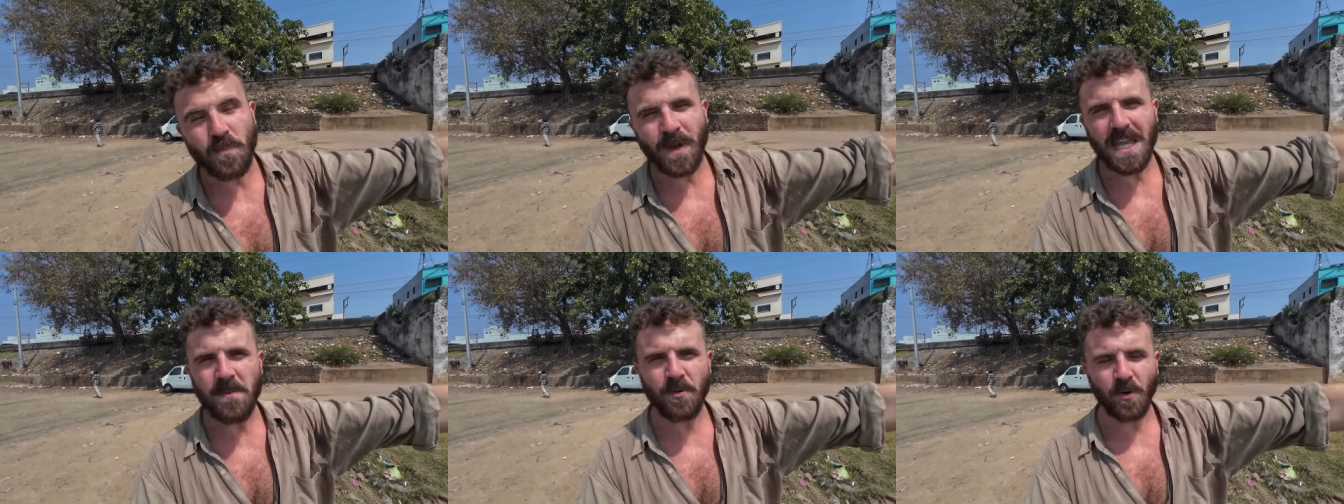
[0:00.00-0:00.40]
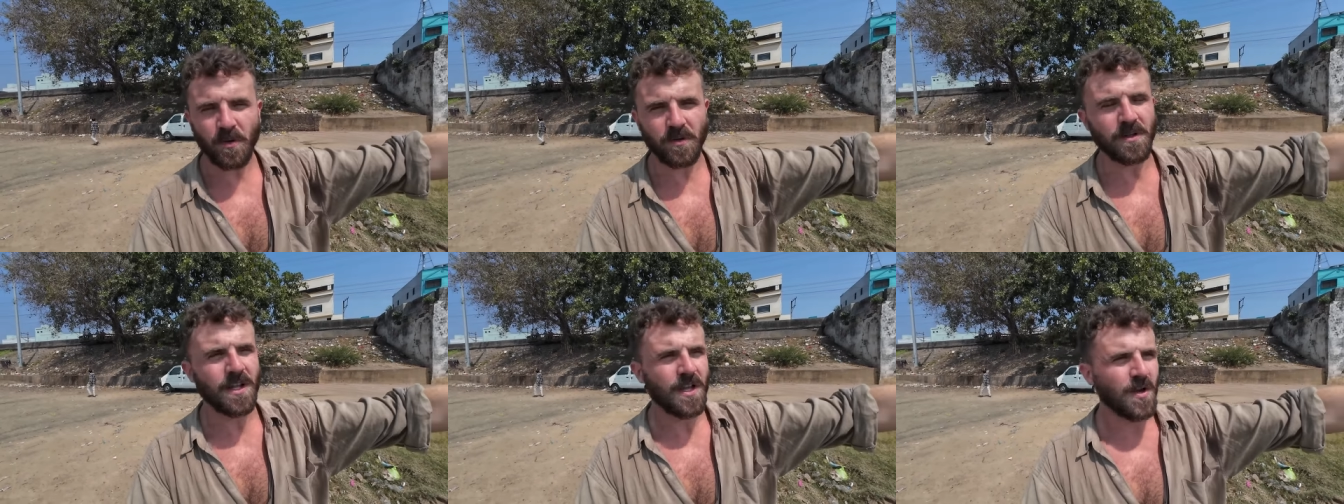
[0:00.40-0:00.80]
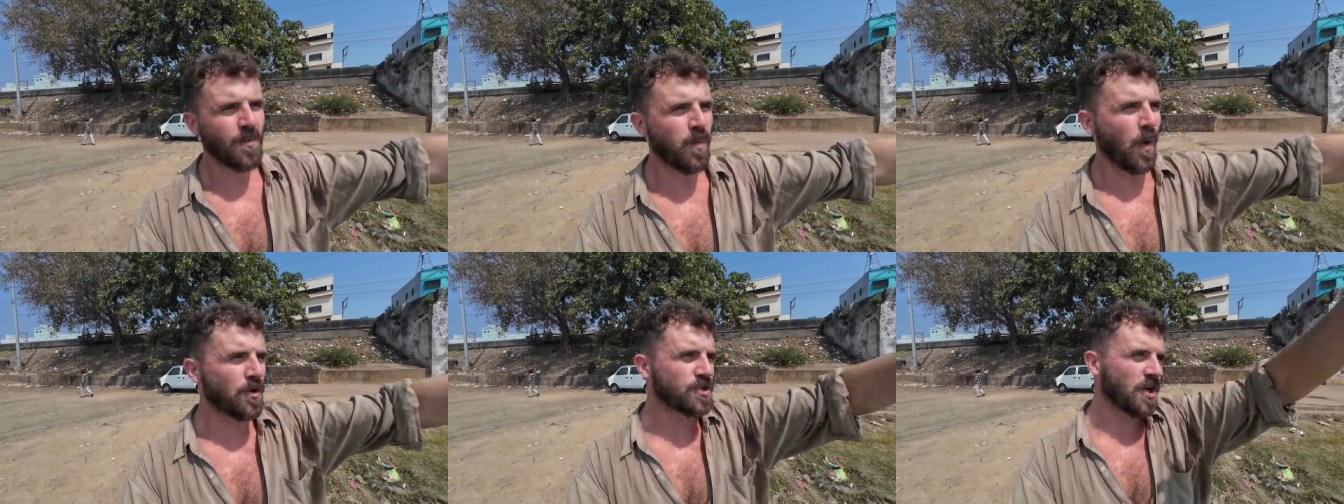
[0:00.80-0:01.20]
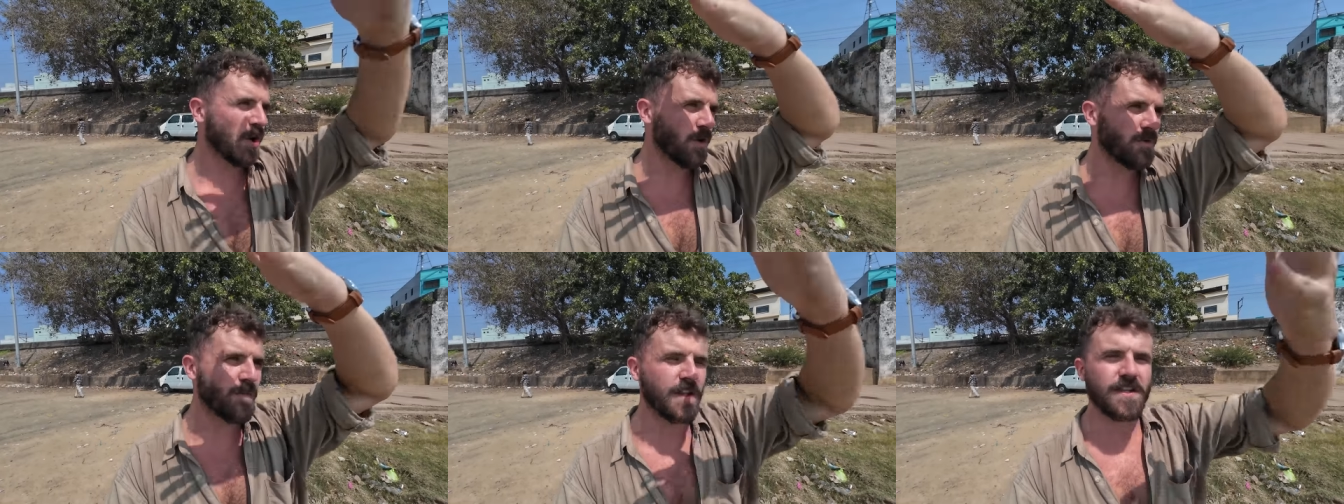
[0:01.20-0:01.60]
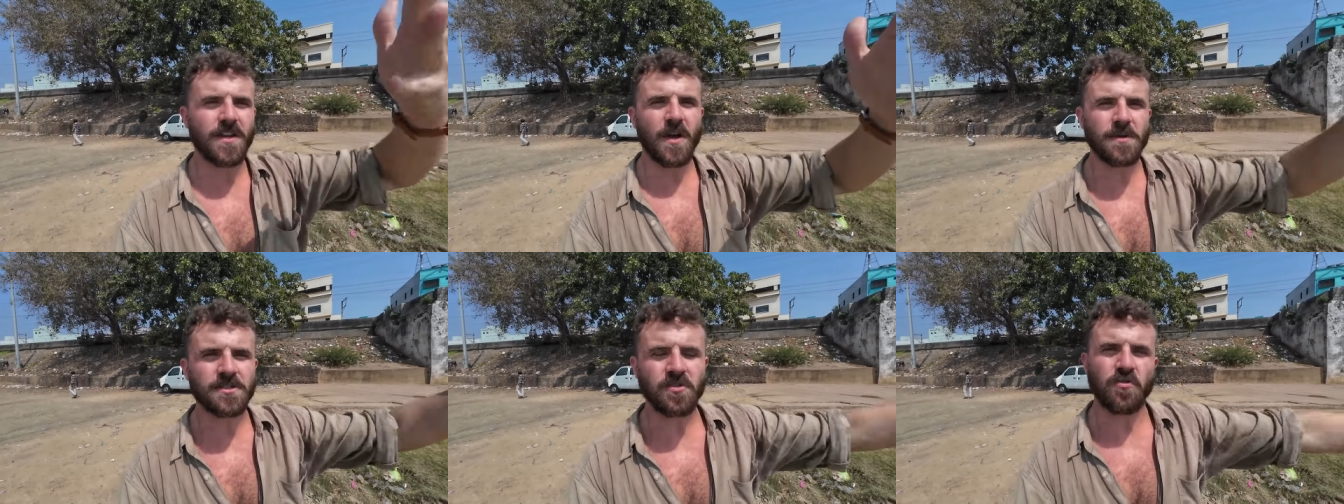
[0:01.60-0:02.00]
people watch a whole
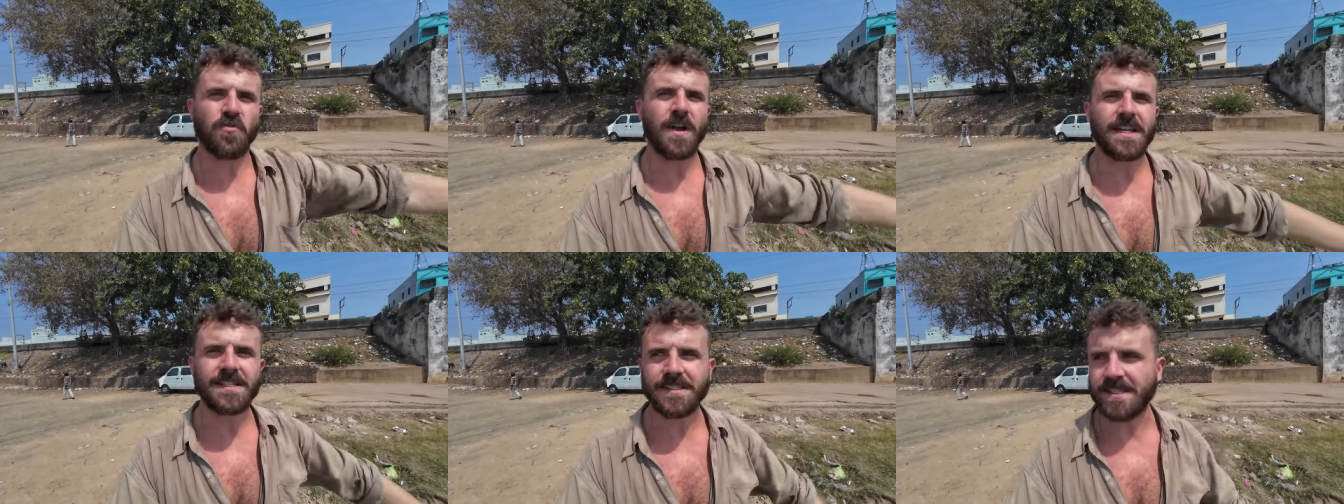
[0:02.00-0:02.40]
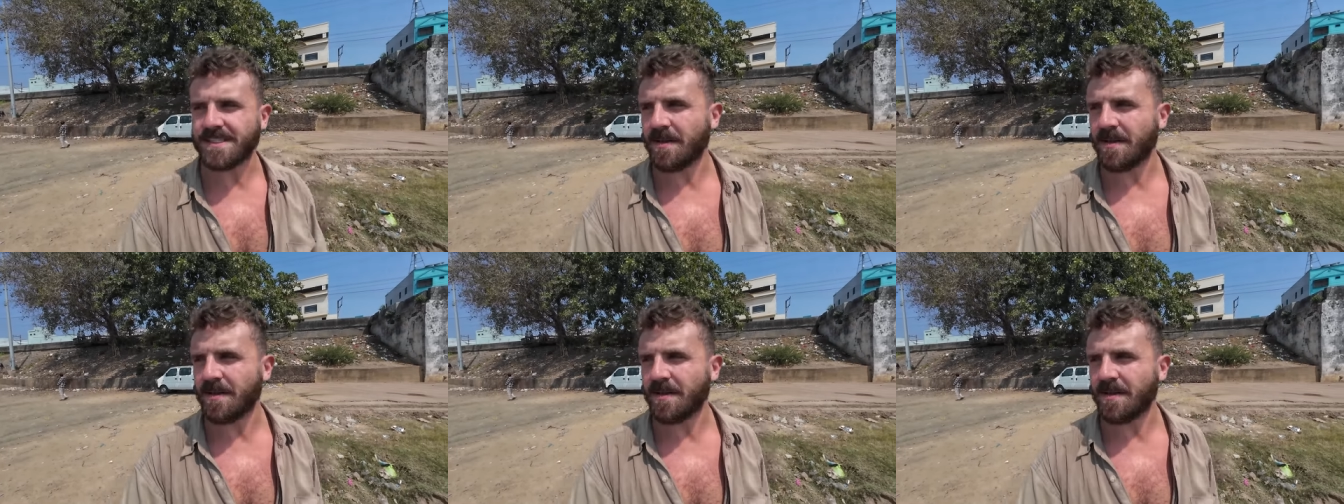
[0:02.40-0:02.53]
video is crazy.